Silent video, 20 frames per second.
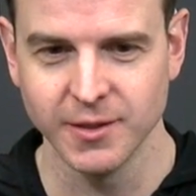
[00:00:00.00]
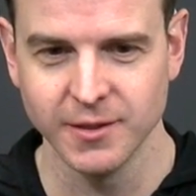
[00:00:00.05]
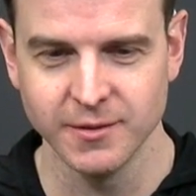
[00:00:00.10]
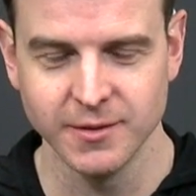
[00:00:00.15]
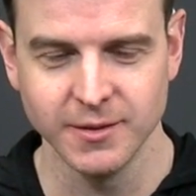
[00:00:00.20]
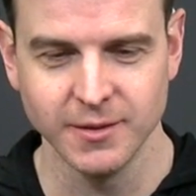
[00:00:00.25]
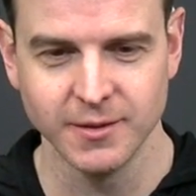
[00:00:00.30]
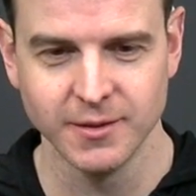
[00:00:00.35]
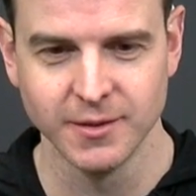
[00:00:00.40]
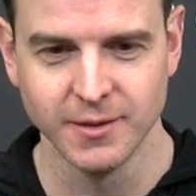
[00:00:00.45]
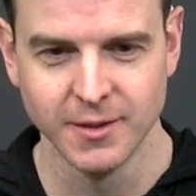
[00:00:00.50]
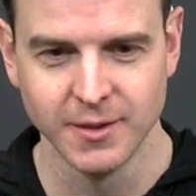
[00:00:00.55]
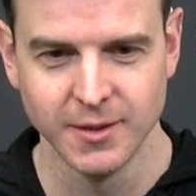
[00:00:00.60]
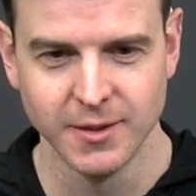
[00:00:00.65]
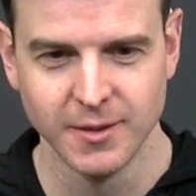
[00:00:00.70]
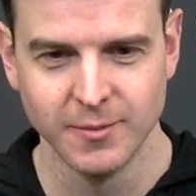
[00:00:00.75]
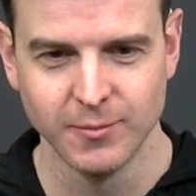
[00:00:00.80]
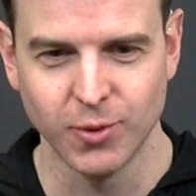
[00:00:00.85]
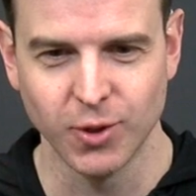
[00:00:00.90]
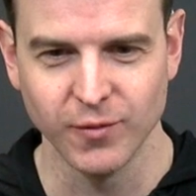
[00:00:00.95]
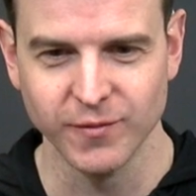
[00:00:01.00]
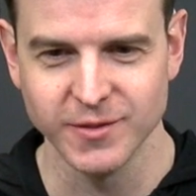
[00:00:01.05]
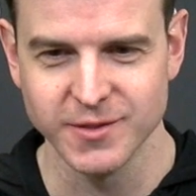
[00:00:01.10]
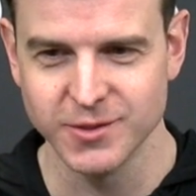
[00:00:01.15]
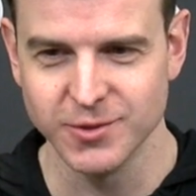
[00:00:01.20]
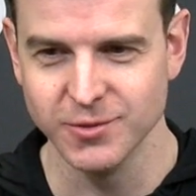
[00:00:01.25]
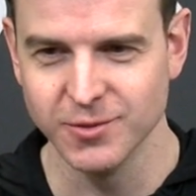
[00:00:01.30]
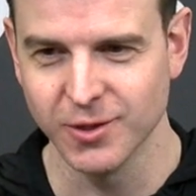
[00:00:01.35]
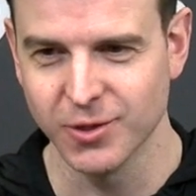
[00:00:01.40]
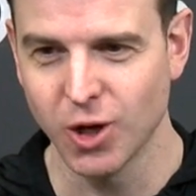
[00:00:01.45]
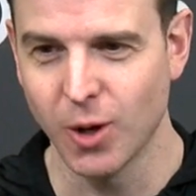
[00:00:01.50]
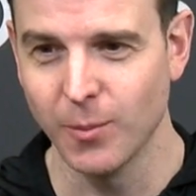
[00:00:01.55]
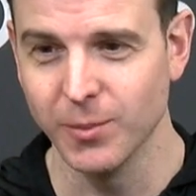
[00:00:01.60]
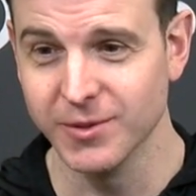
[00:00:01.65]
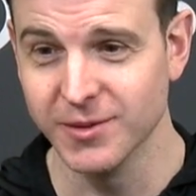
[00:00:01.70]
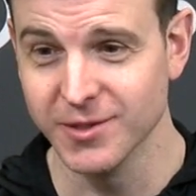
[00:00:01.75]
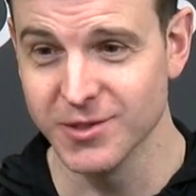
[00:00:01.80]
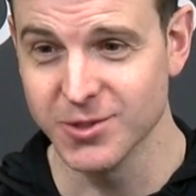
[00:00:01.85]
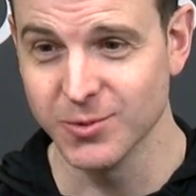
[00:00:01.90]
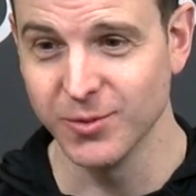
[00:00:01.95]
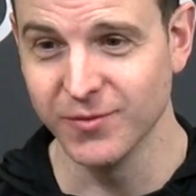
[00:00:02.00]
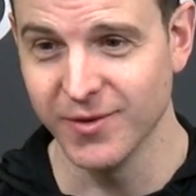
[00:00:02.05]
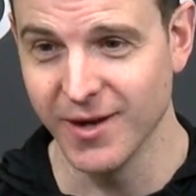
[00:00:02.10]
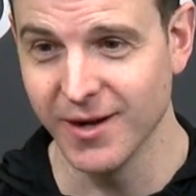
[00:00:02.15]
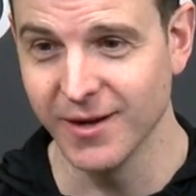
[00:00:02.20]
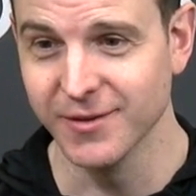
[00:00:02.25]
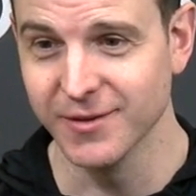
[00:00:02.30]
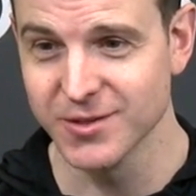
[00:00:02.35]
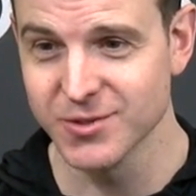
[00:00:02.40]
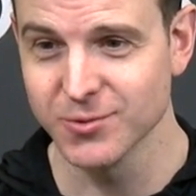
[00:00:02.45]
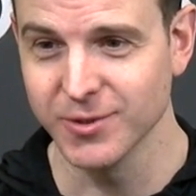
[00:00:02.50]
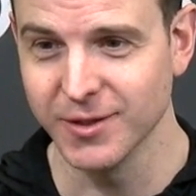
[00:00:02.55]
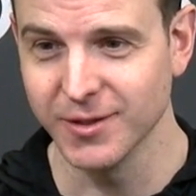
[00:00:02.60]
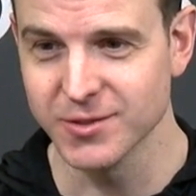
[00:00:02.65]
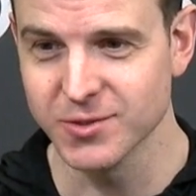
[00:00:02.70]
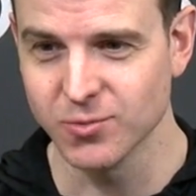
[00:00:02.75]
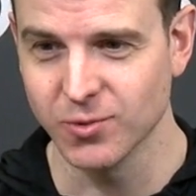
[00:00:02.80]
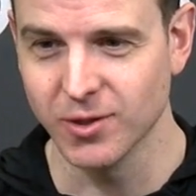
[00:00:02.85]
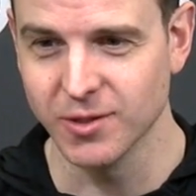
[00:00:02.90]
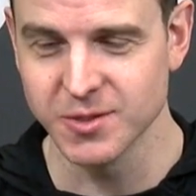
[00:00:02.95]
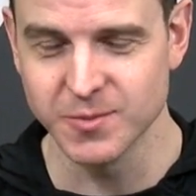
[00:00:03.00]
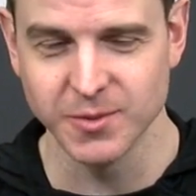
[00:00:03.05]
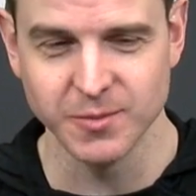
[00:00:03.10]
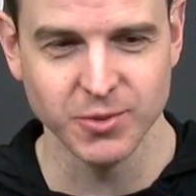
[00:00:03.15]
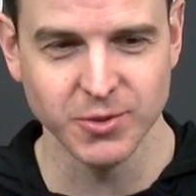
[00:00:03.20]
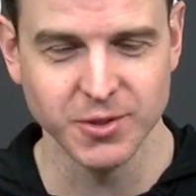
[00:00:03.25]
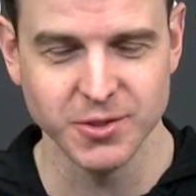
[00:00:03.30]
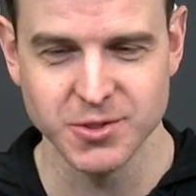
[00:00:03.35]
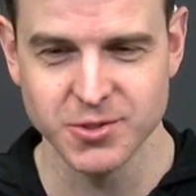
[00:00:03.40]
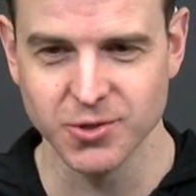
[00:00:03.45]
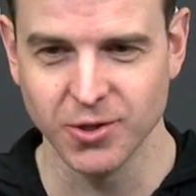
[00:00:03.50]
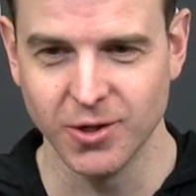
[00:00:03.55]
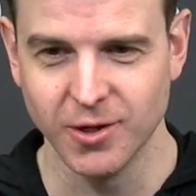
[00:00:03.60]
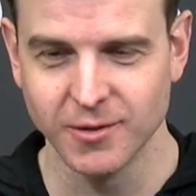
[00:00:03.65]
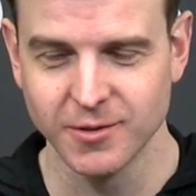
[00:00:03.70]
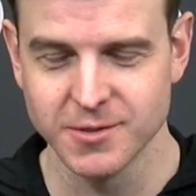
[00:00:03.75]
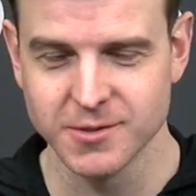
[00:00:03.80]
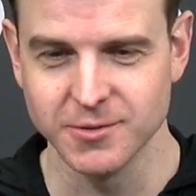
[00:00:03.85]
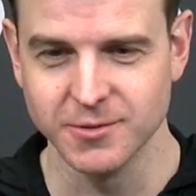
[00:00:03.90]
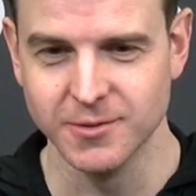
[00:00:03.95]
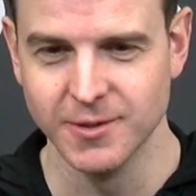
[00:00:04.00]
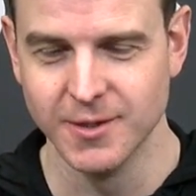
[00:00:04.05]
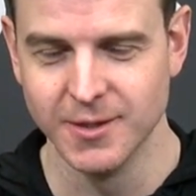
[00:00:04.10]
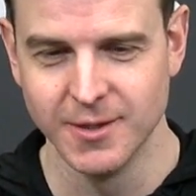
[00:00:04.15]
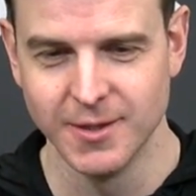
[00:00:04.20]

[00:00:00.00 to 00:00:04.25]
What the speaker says: I think part of it's, too, the competition we've had in this rink as well has been pretty strong. So,